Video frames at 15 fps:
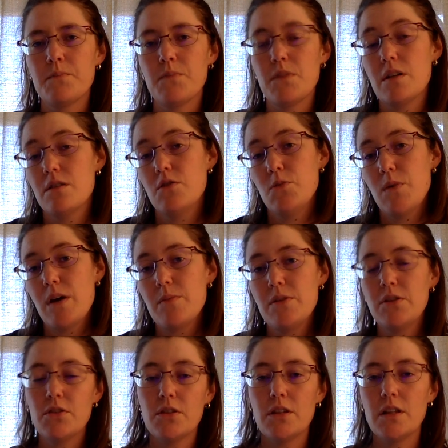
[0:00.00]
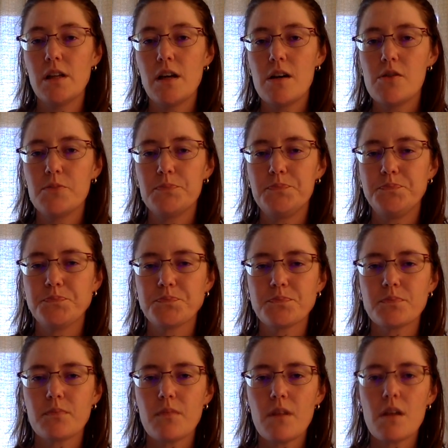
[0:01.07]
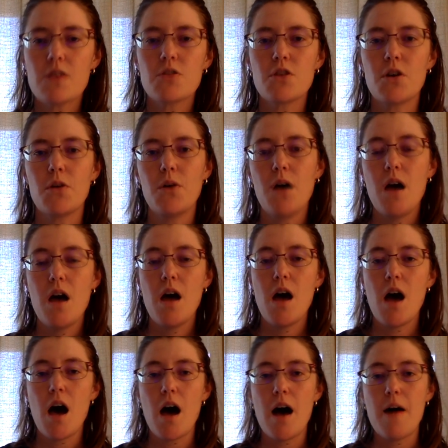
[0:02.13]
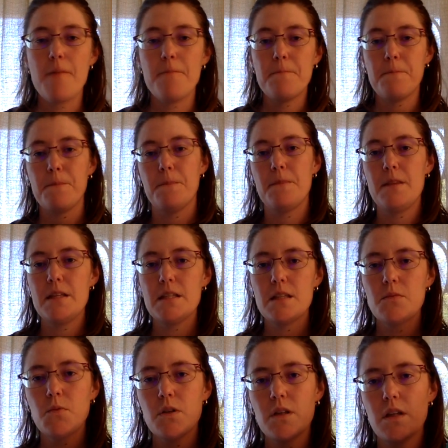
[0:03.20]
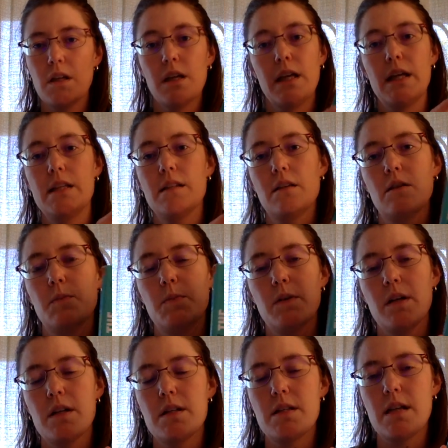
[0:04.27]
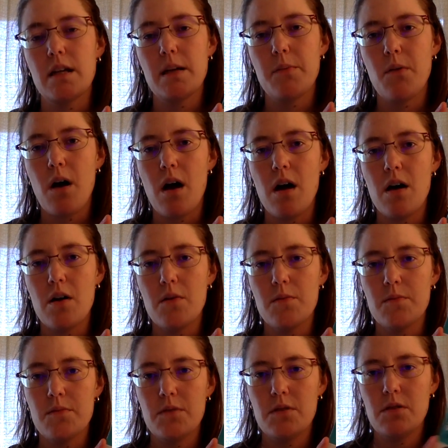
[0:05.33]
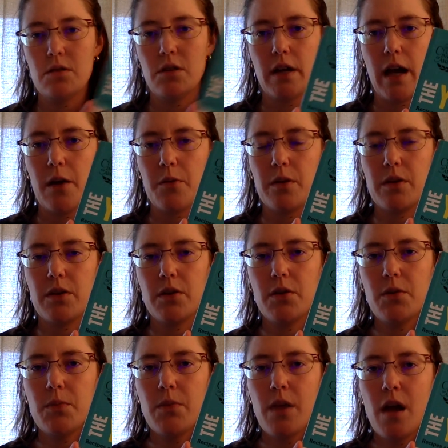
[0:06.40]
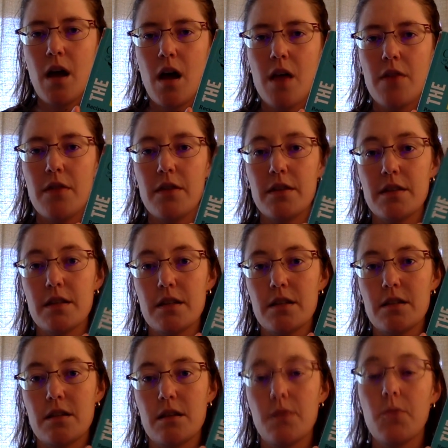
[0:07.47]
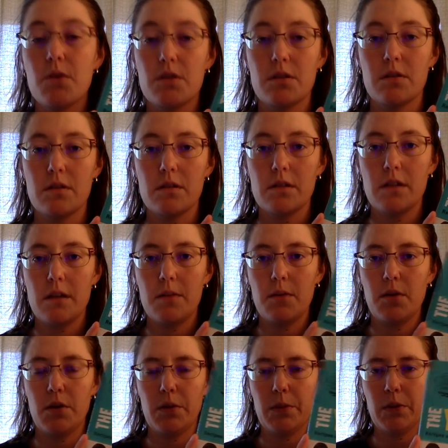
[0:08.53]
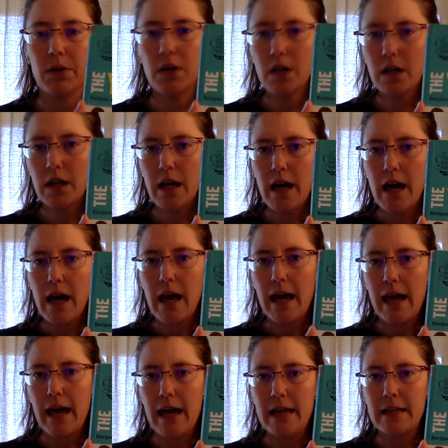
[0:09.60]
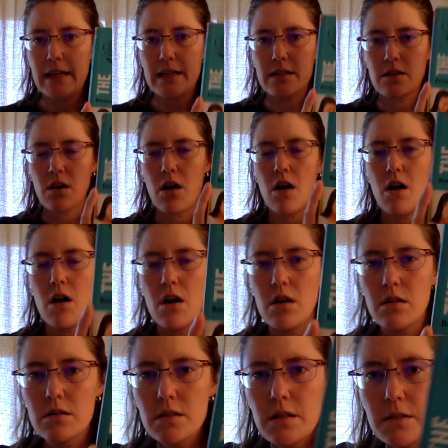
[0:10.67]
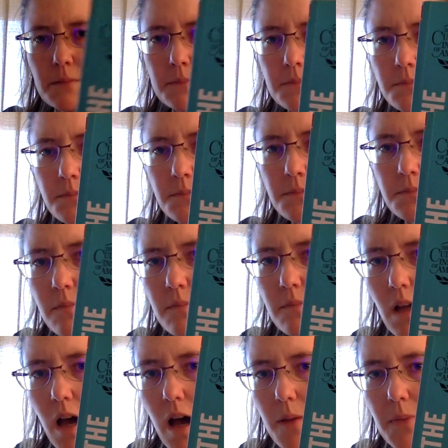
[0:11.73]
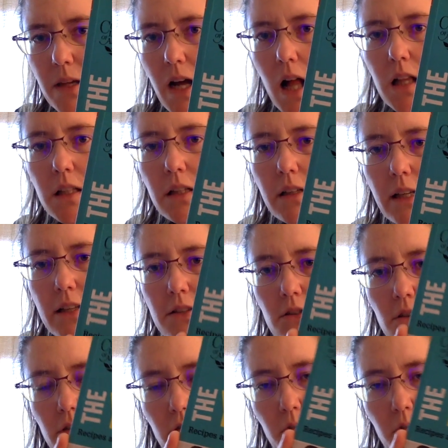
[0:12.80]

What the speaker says: things you might be cooking at home. So, this is one of the kids' cookbooks that I brought home to look at with you. This is the Boys and Girls Club cookbook, and it's called the Culinary Institute of